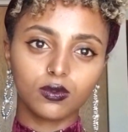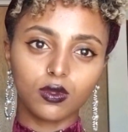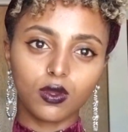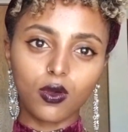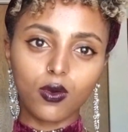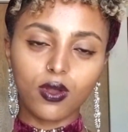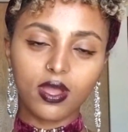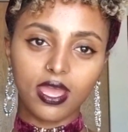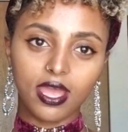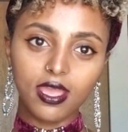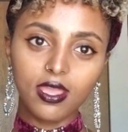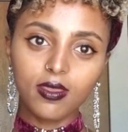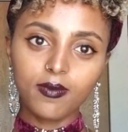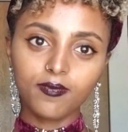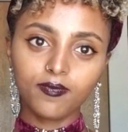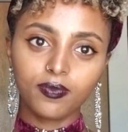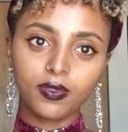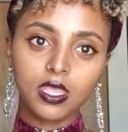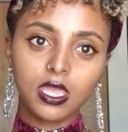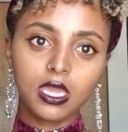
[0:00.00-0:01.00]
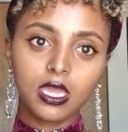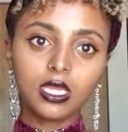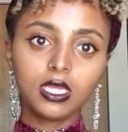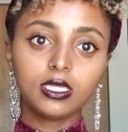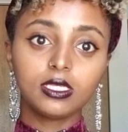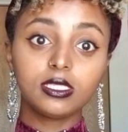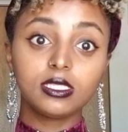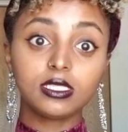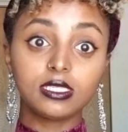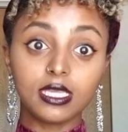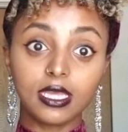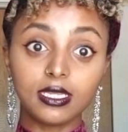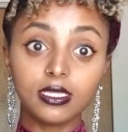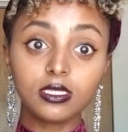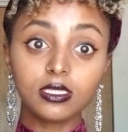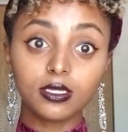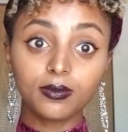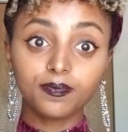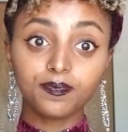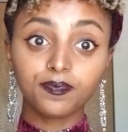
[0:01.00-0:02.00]
Okay?
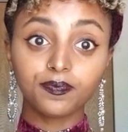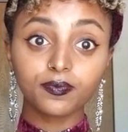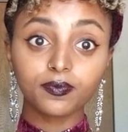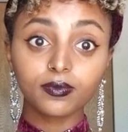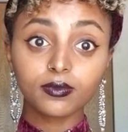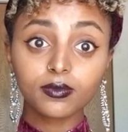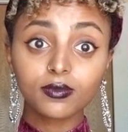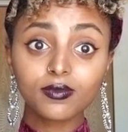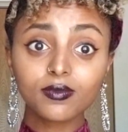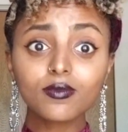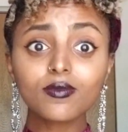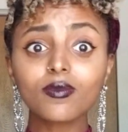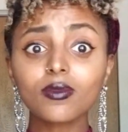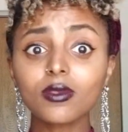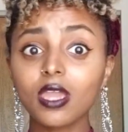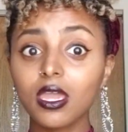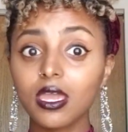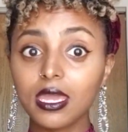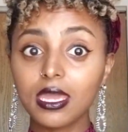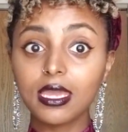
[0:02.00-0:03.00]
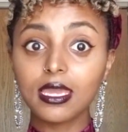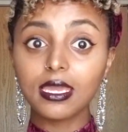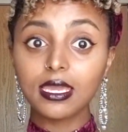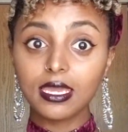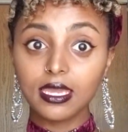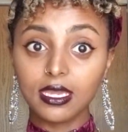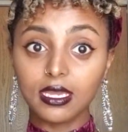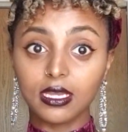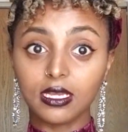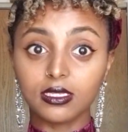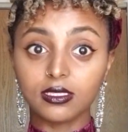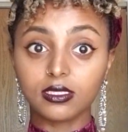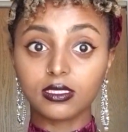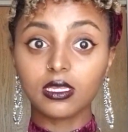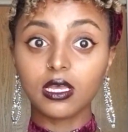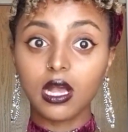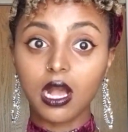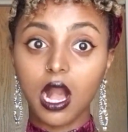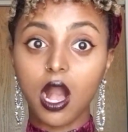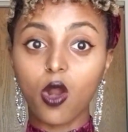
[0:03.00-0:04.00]
Cent is
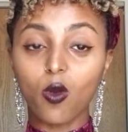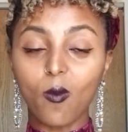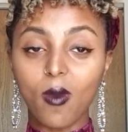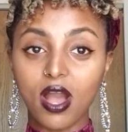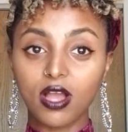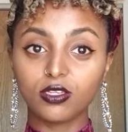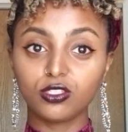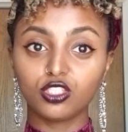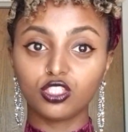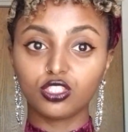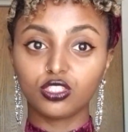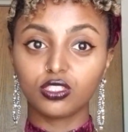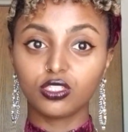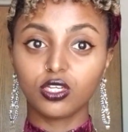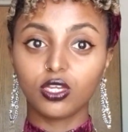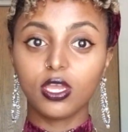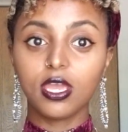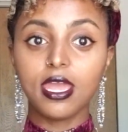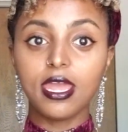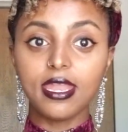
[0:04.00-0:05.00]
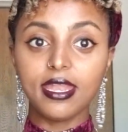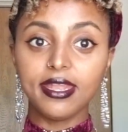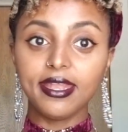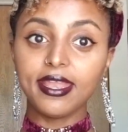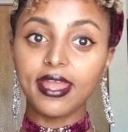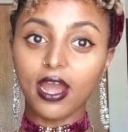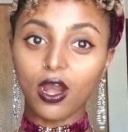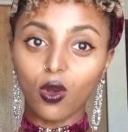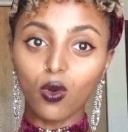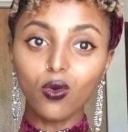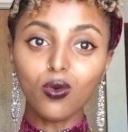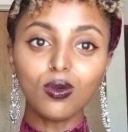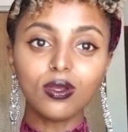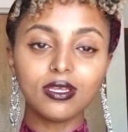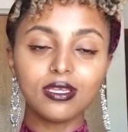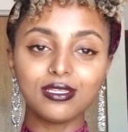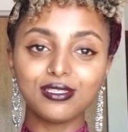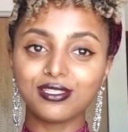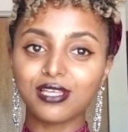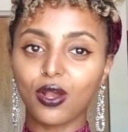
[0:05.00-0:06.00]
how much. No
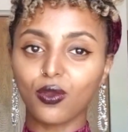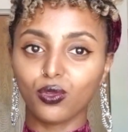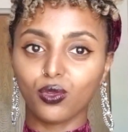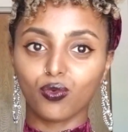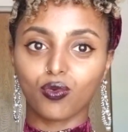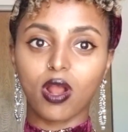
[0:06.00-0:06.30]
is how you